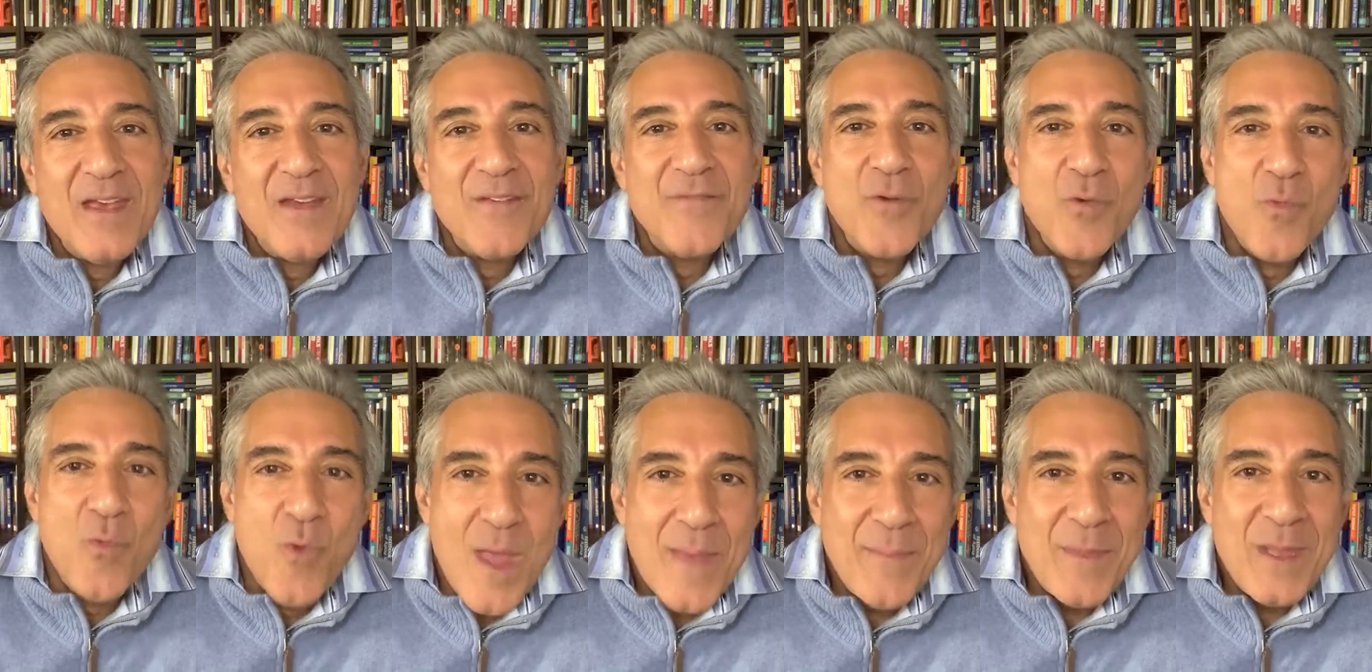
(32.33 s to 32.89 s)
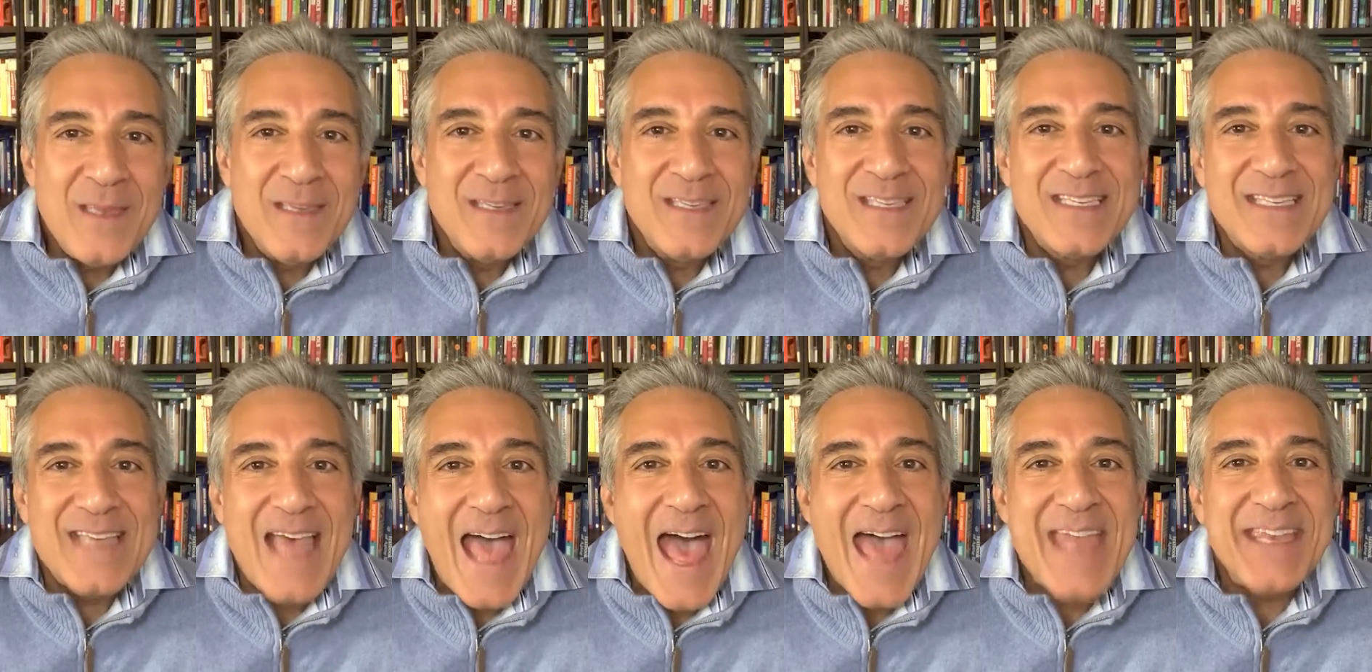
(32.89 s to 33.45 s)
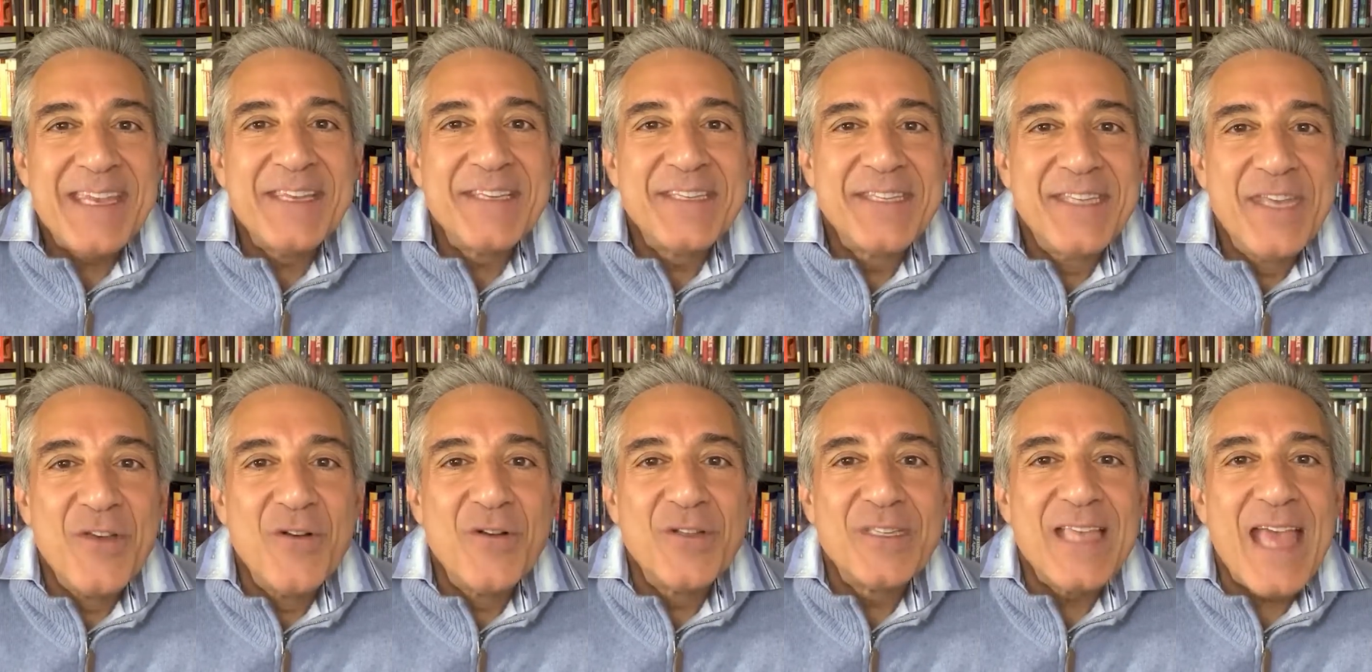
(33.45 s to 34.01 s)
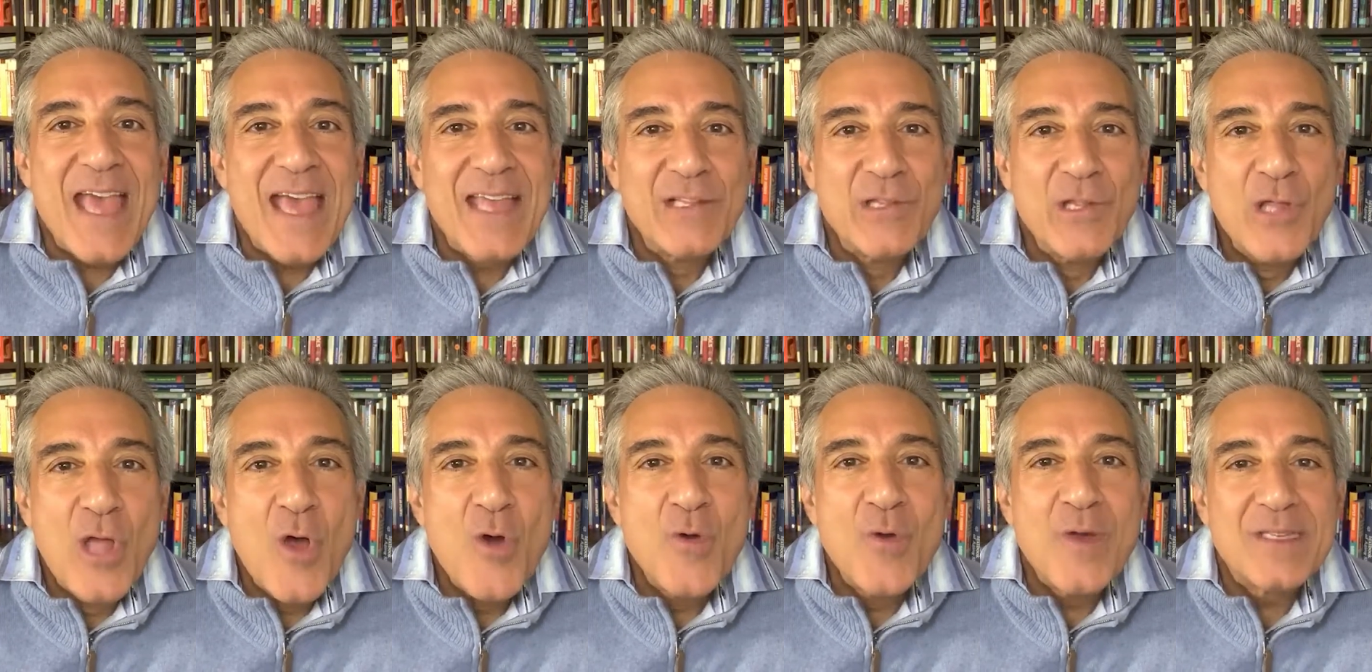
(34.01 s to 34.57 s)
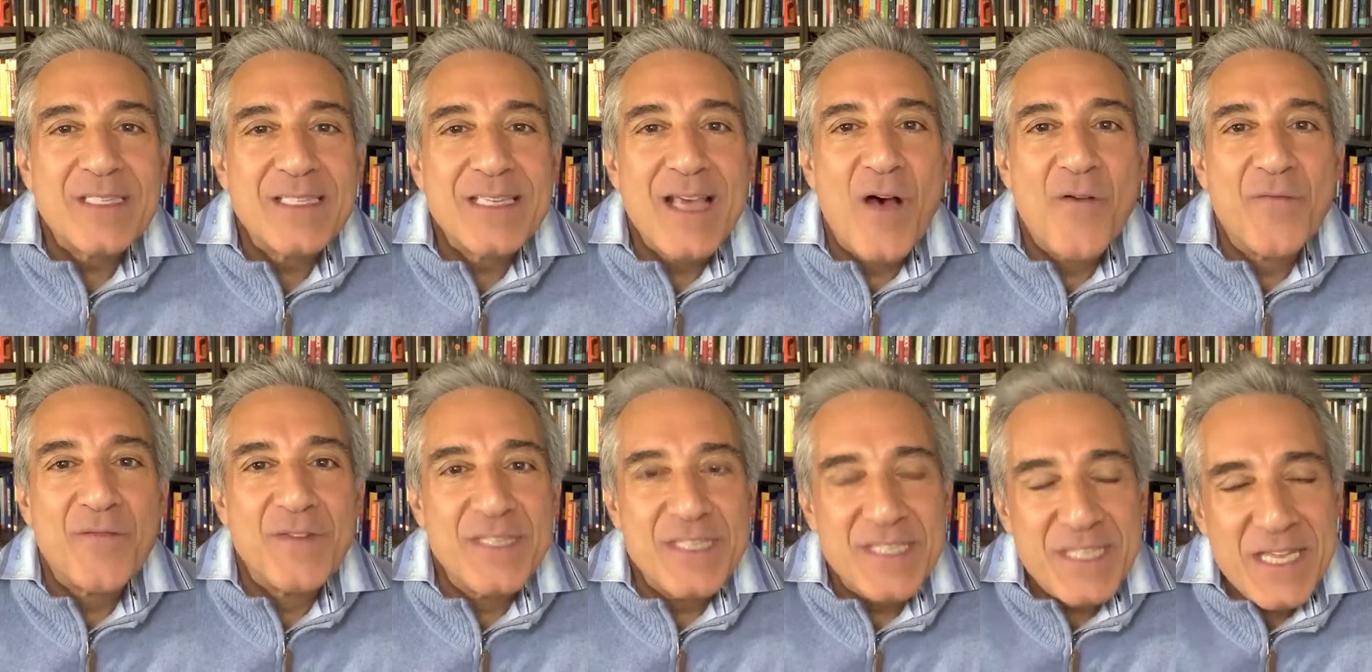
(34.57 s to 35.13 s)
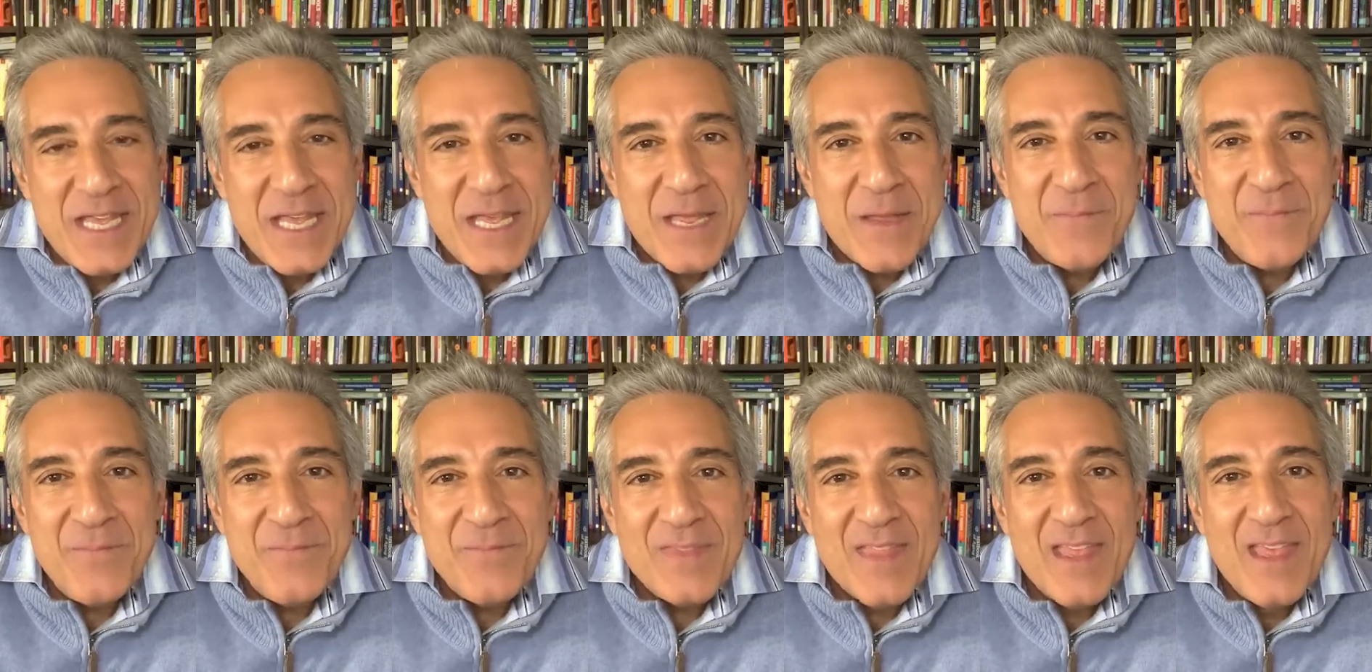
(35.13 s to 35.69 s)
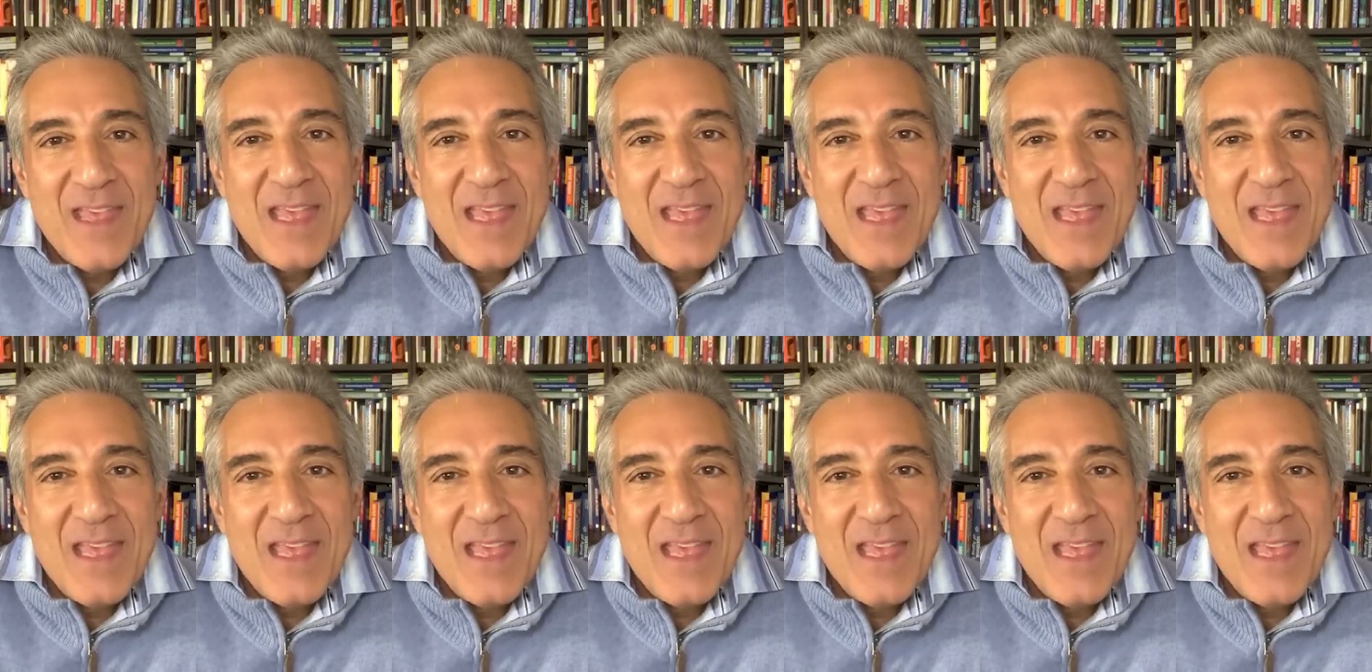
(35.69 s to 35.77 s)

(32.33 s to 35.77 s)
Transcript: For women, sadness, guilt, and low self-esteem.